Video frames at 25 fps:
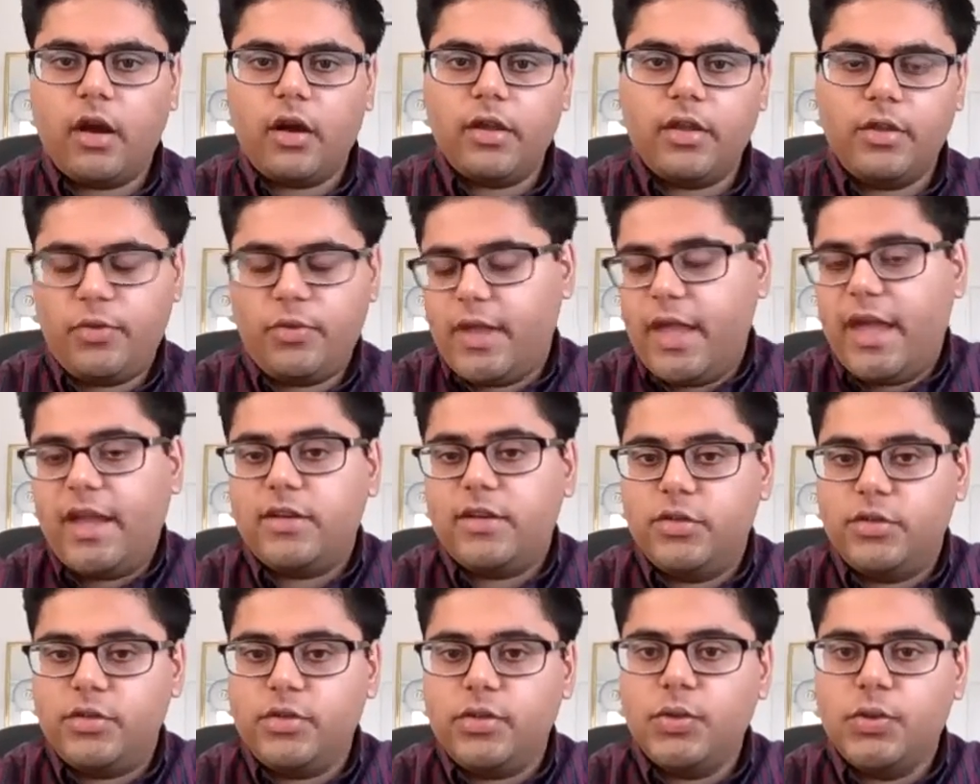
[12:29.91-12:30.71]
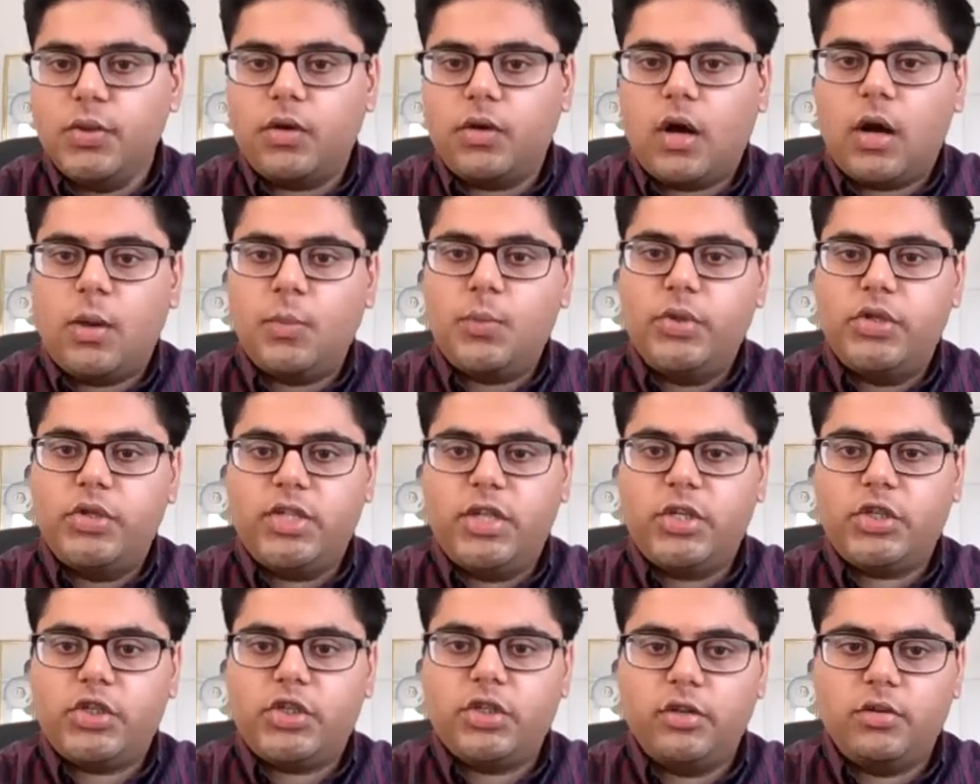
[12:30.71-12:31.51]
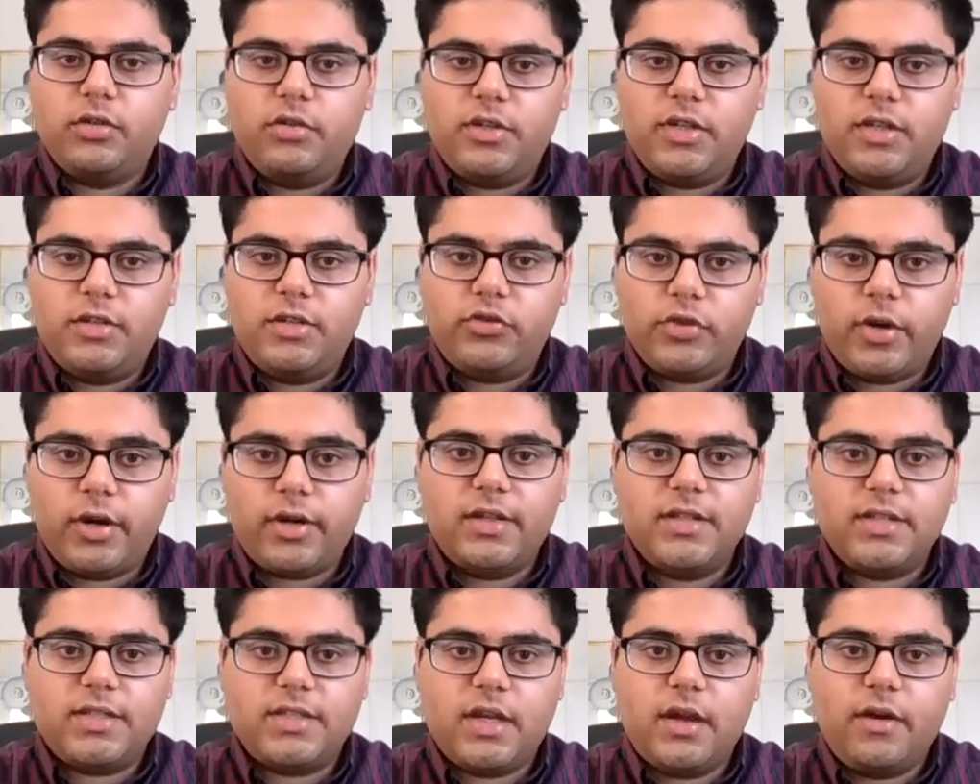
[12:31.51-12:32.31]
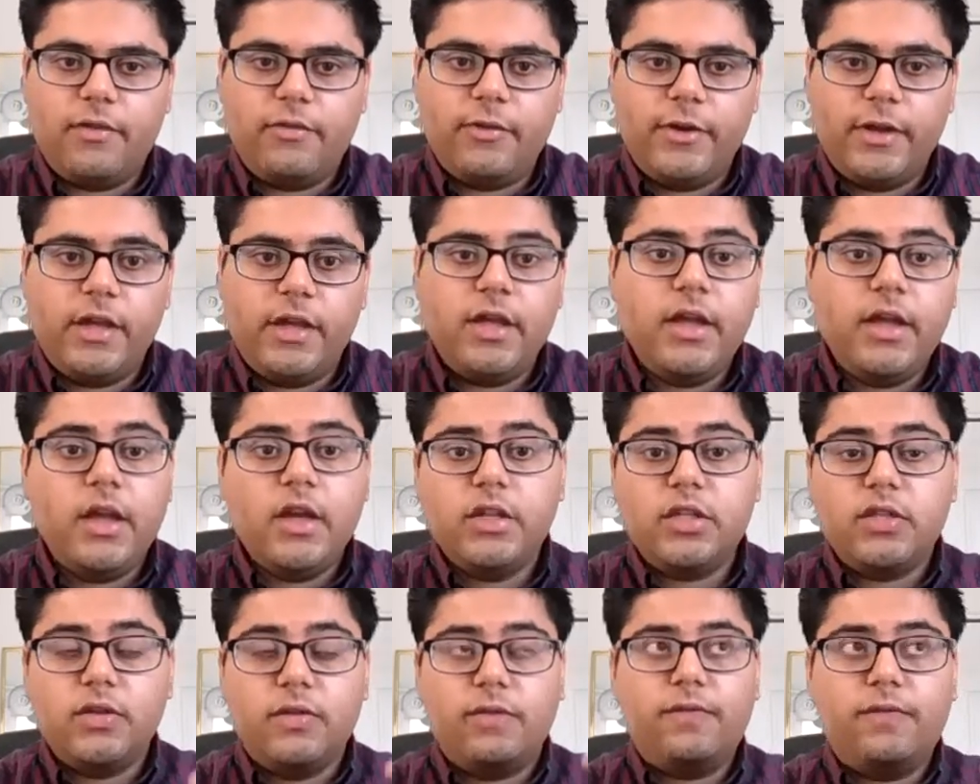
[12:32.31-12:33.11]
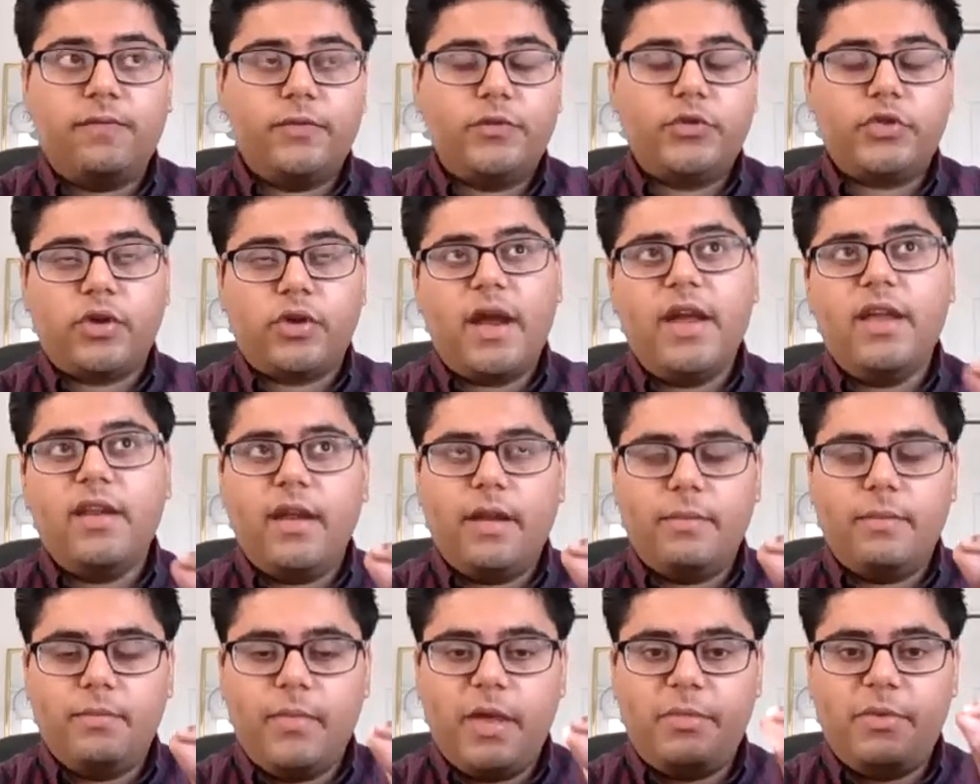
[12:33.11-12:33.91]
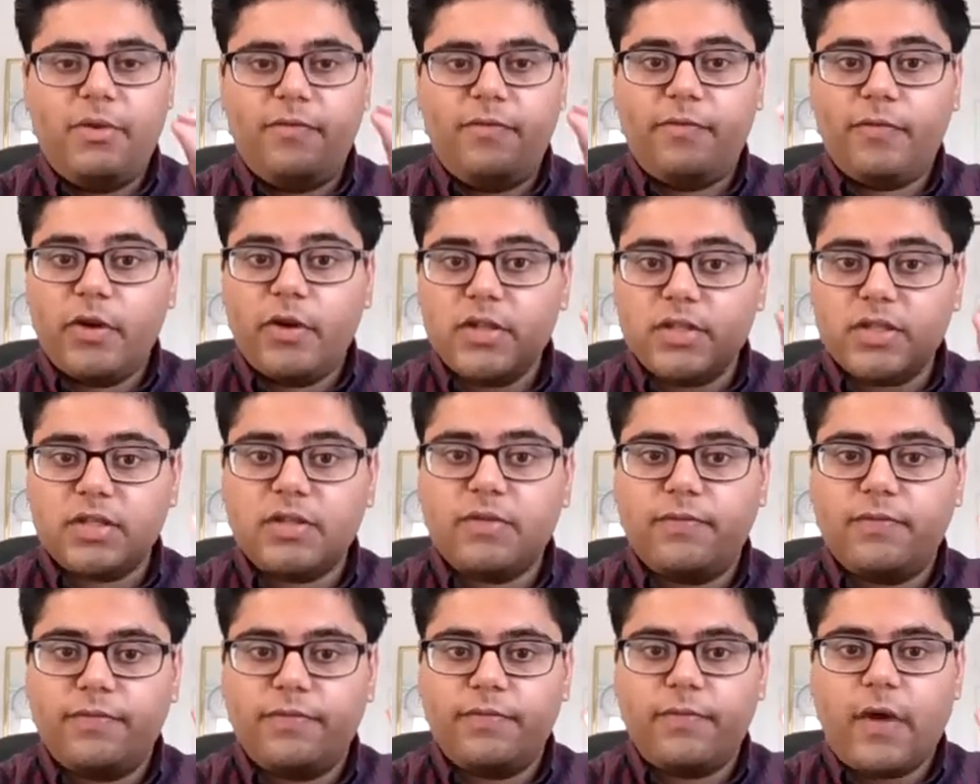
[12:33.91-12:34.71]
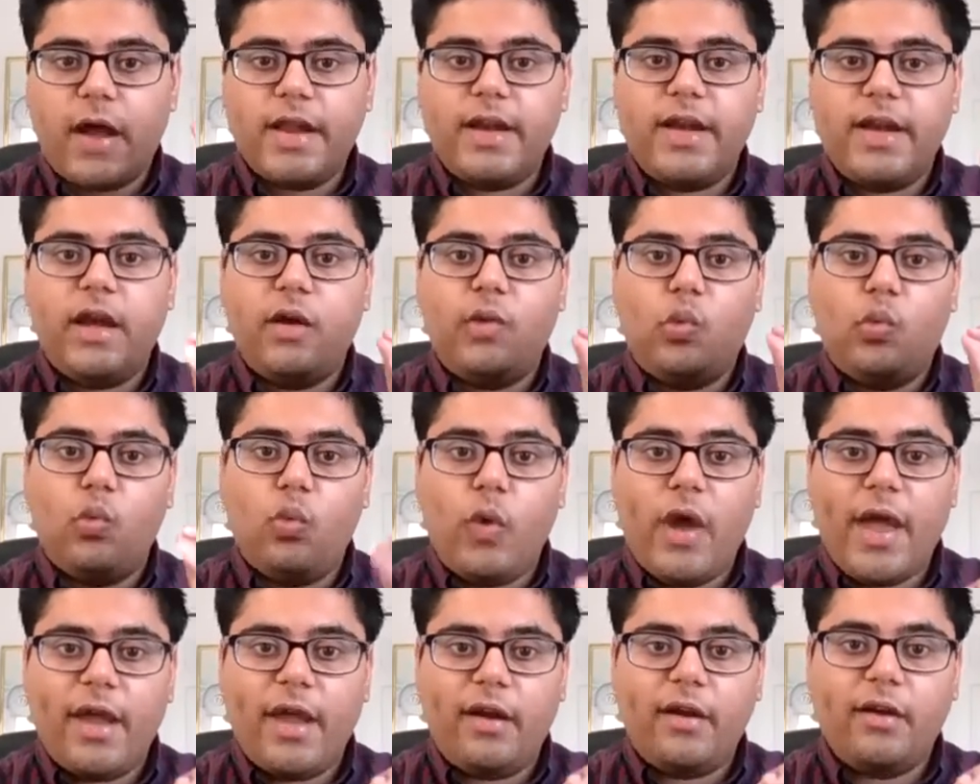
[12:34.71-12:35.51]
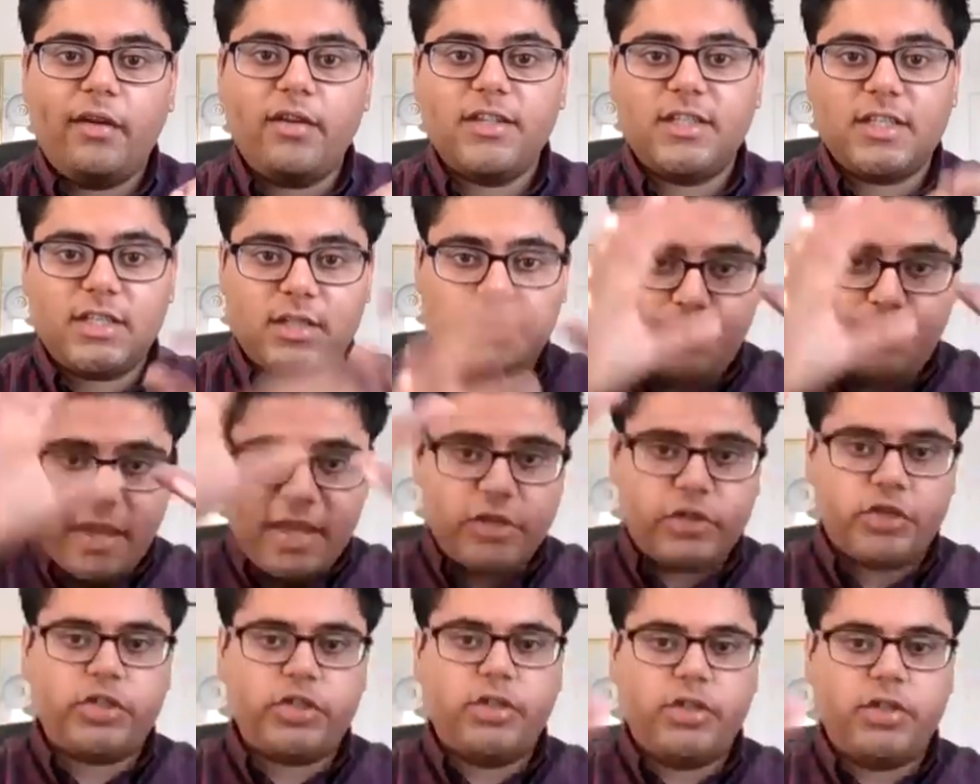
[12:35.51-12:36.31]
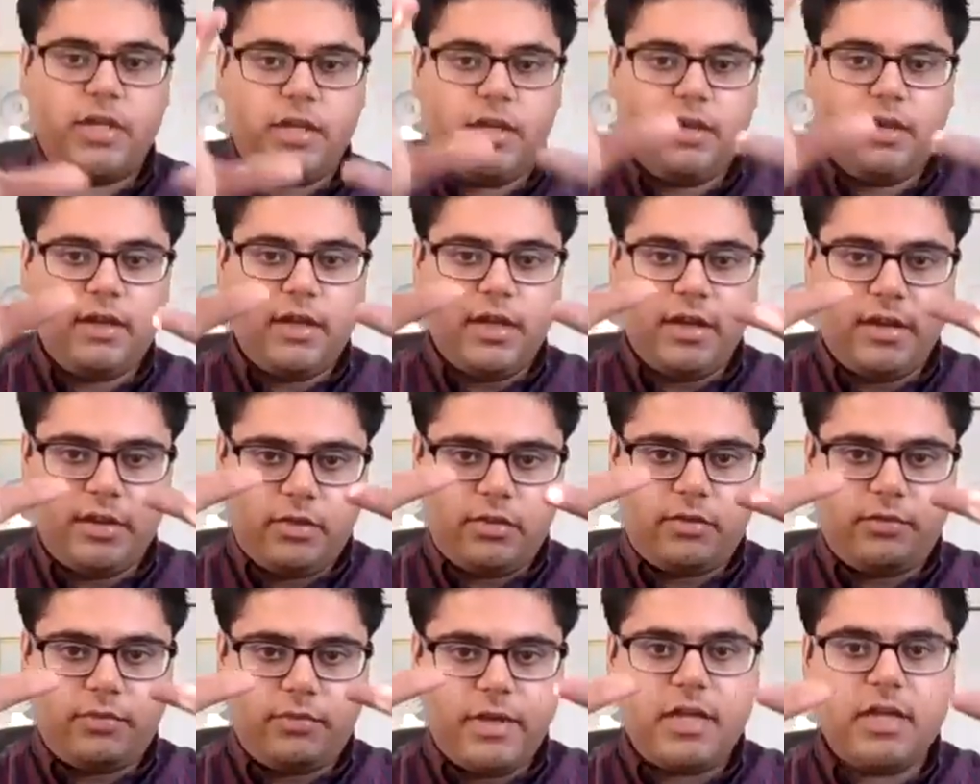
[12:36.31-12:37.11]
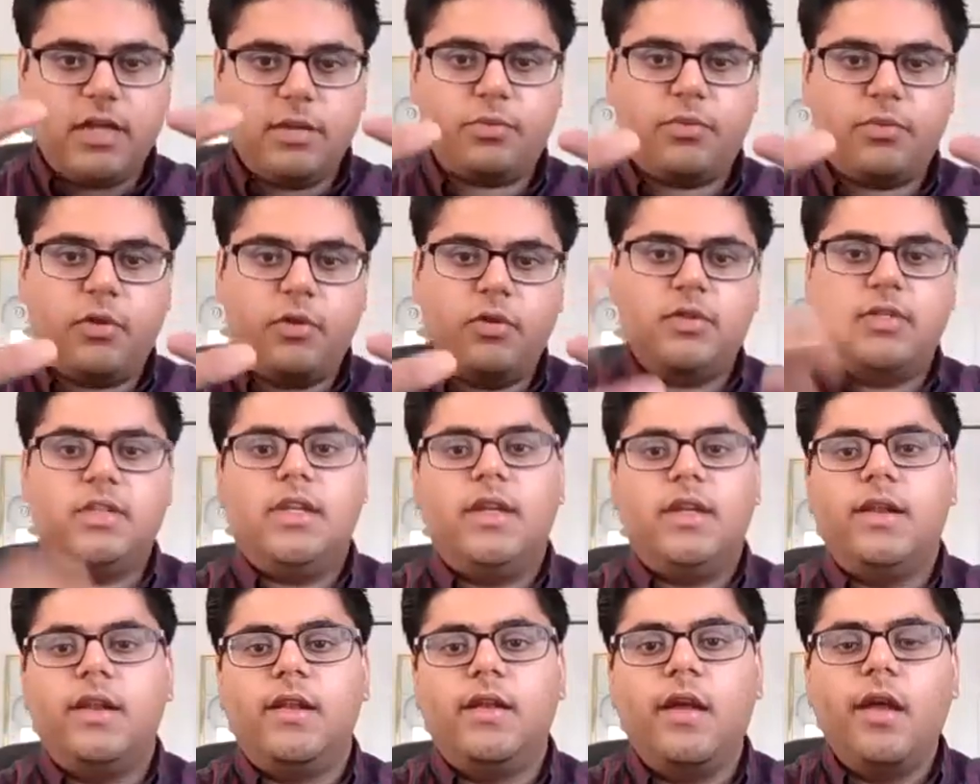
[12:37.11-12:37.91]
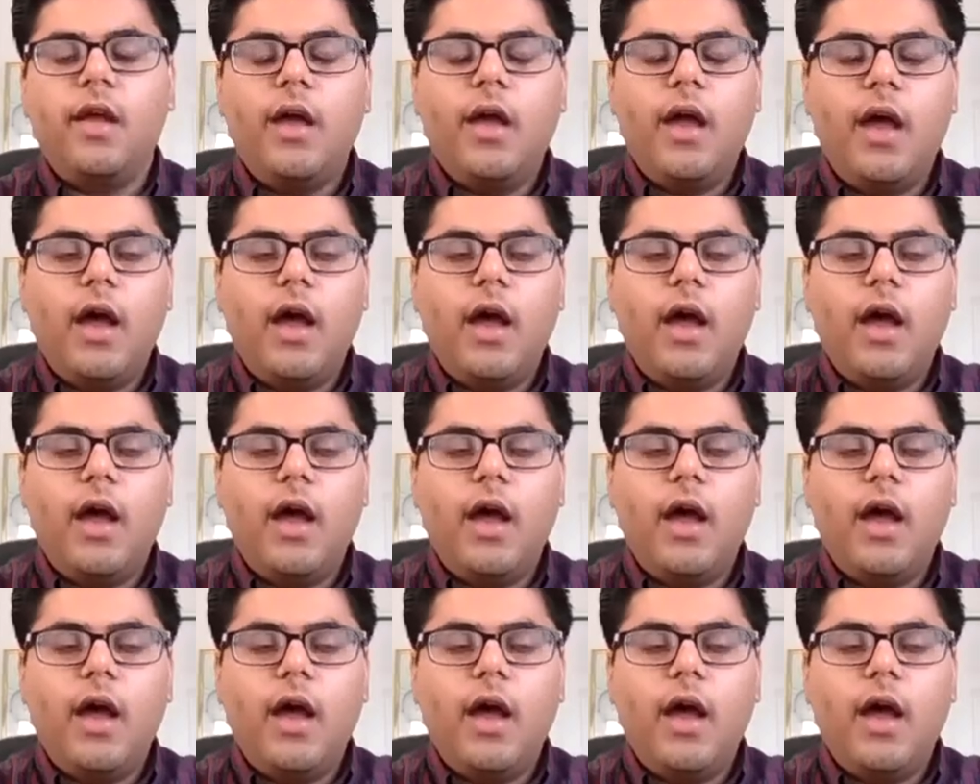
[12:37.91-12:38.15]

you can't do computational drug discovery to try and maybe first find out where spatially in a 3D protein,